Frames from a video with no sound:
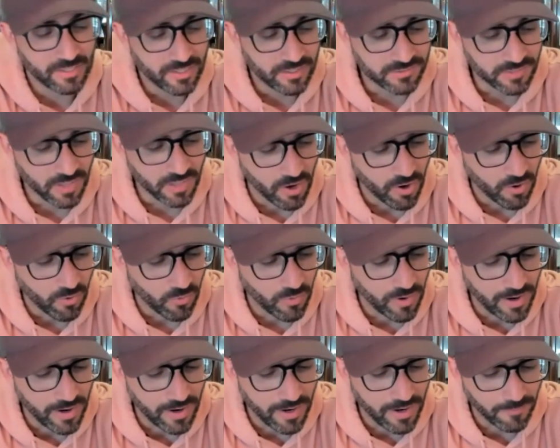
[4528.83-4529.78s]
So,
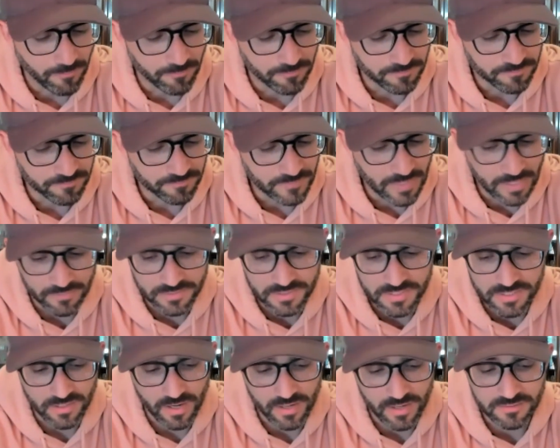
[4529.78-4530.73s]
yeah, this
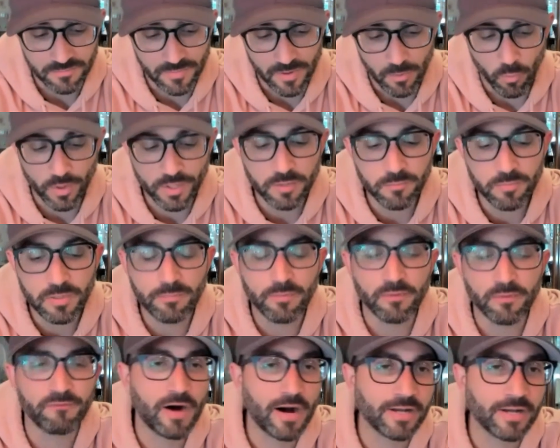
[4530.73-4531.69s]
is awesome, man. Where can
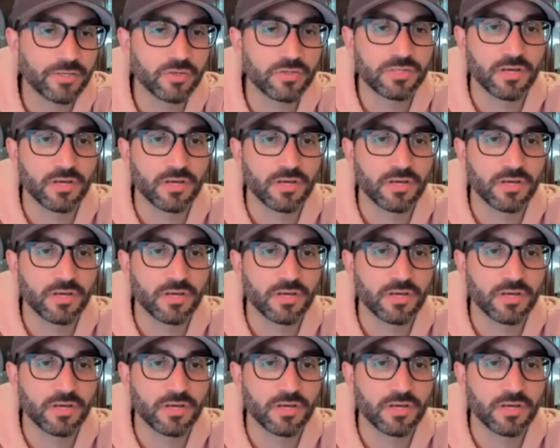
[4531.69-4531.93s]
people find you?